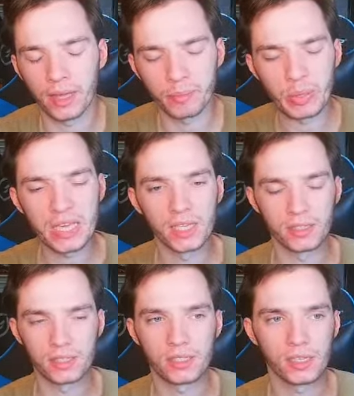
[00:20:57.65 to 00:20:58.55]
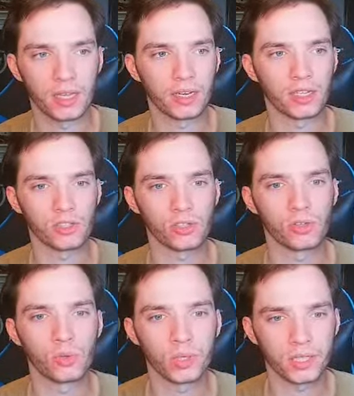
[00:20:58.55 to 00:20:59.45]
at peace and not so
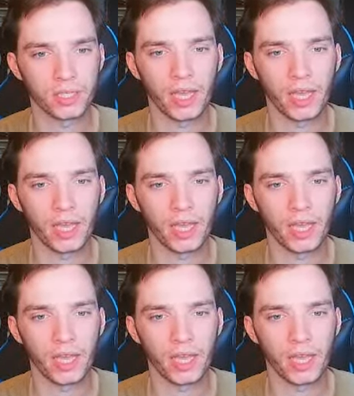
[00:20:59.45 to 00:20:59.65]
quick to